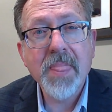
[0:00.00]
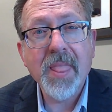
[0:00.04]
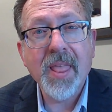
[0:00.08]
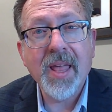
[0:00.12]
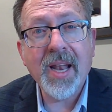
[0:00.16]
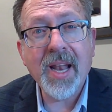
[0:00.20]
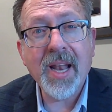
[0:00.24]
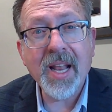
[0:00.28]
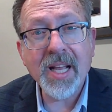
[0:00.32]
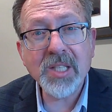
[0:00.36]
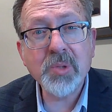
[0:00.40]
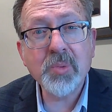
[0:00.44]

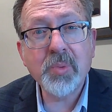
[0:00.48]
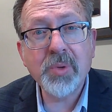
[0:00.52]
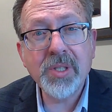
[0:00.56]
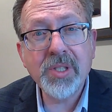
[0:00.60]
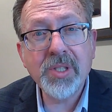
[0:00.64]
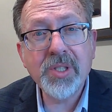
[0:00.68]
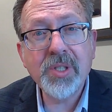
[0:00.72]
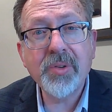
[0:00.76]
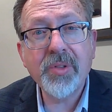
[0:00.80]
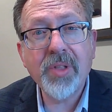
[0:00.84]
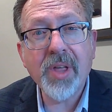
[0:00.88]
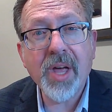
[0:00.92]
And as we
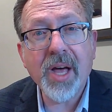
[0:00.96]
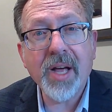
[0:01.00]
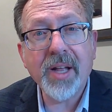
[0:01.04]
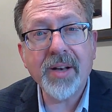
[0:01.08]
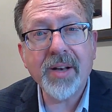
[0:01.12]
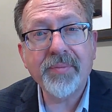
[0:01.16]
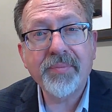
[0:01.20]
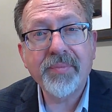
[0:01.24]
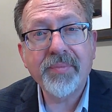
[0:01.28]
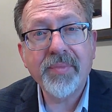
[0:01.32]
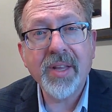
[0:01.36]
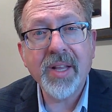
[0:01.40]
do
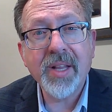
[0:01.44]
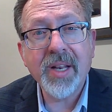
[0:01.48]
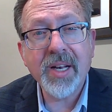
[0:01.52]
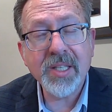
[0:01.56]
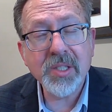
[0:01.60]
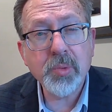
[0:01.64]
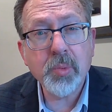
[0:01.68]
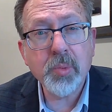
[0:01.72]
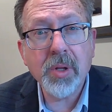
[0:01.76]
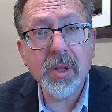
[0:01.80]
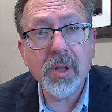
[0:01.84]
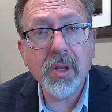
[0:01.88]
that, and
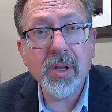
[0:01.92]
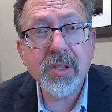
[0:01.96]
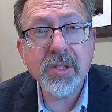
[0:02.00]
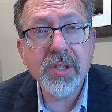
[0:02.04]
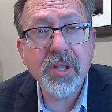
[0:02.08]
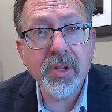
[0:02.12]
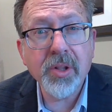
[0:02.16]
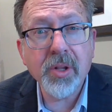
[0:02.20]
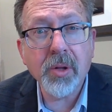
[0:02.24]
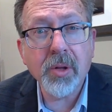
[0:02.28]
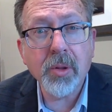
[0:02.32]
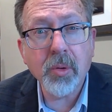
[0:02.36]
as we look
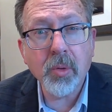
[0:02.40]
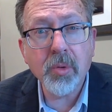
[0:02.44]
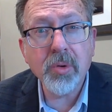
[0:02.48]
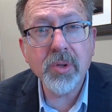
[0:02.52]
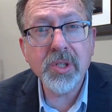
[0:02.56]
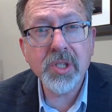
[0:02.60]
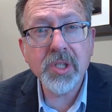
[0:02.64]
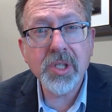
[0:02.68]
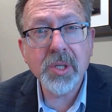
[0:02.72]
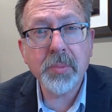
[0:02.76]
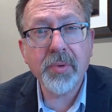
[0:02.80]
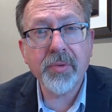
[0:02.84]
to the
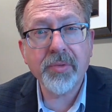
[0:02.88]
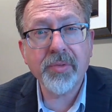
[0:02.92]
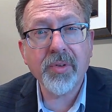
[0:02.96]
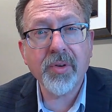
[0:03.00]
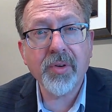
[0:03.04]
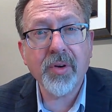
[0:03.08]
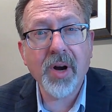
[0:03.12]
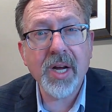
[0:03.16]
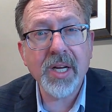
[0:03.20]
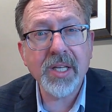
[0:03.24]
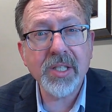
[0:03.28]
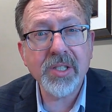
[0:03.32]
Lordship of
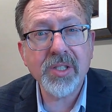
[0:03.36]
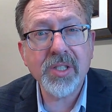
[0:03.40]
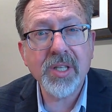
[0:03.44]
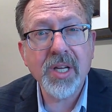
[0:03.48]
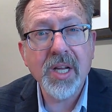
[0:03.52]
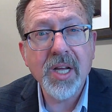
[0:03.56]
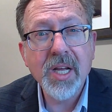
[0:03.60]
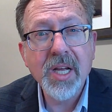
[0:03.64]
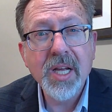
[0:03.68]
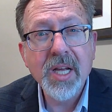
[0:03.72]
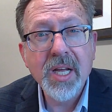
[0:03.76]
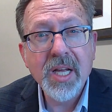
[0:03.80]
Christ,
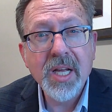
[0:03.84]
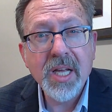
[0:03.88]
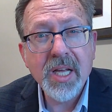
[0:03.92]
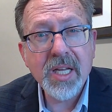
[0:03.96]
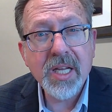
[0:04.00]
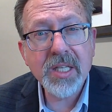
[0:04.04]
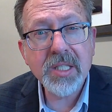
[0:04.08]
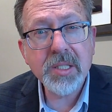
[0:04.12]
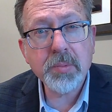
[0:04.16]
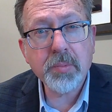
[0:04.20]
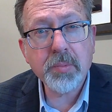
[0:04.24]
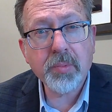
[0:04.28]

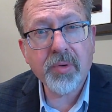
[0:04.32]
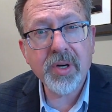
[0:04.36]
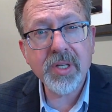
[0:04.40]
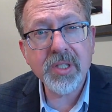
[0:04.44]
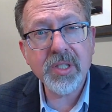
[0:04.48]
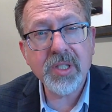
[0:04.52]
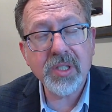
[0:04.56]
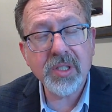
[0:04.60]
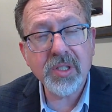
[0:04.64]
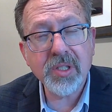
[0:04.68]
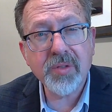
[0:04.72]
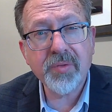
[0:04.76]
his
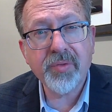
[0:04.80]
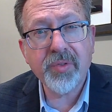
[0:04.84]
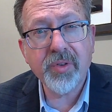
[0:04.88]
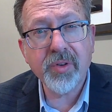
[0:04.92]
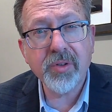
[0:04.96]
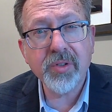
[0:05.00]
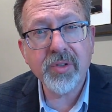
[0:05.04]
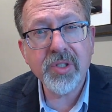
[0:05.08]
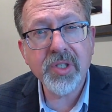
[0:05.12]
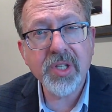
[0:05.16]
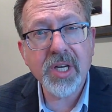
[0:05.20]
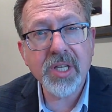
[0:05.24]
presence
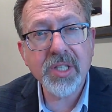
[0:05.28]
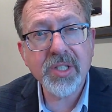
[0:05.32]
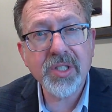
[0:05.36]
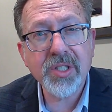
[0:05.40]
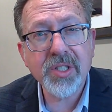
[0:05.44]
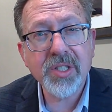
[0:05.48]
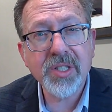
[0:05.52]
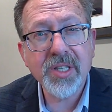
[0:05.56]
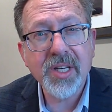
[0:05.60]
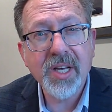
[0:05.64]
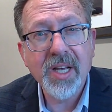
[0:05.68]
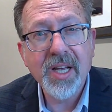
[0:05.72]
fills
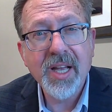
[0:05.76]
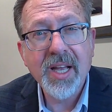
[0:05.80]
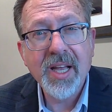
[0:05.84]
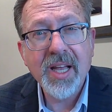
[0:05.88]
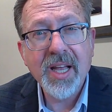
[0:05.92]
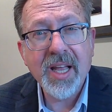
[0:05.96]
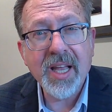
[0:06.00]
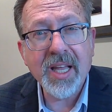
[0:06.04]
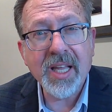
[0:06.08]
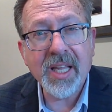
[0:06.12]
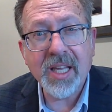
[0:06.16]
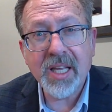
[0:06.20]
us
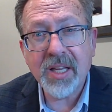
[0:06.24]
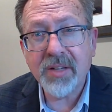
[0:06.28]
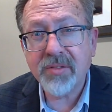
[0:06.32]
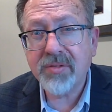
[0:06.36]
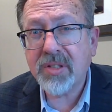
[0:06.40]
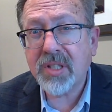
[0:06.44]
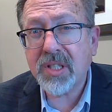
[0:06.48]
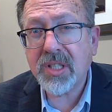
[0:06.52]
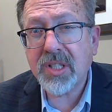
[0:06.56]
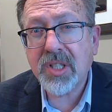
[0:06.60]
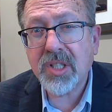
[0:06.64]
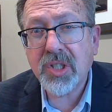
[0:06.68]
and
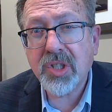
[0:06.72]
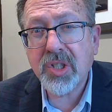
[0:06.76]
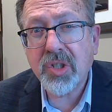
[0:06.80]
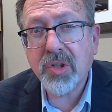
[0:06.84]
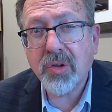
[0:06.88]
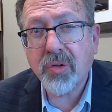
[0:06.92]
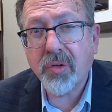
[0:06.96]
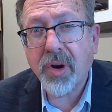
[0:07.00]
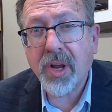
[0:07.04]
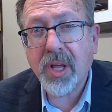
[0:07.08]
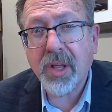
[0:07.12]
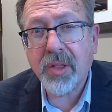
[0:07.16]
gives us a
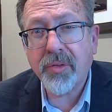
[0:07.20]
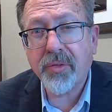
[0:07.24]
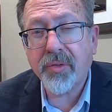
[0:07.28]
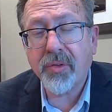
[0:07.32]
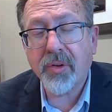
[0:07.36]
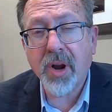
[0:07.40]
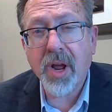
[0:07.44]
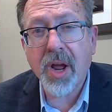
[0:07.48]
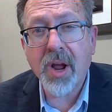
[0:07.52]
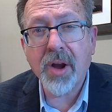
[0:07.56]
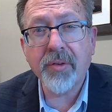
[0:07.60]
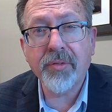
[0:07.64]
strength
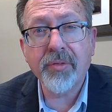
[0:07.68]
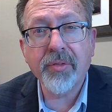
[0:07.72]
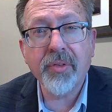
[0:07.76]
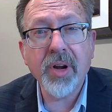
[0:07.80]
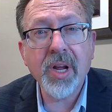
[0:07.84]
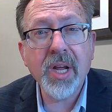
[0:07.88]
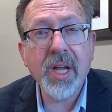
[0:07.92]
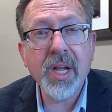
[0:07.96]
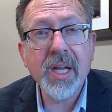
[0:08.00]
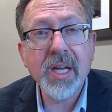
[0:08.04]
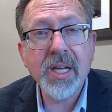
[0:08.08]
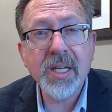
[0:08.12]
for
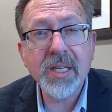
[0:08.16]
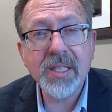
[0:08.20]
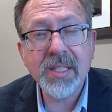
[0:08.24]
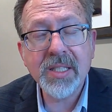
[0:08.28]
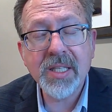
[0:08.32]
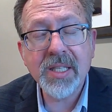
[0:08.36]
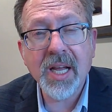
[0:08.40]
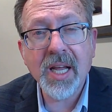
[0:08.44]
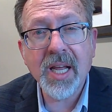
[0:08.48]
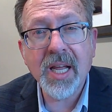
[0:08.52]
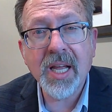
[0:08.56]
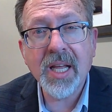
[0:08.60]

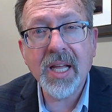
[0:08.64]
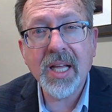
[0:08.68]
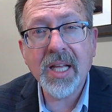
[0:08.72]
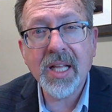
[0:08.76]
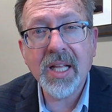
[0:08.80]
everyday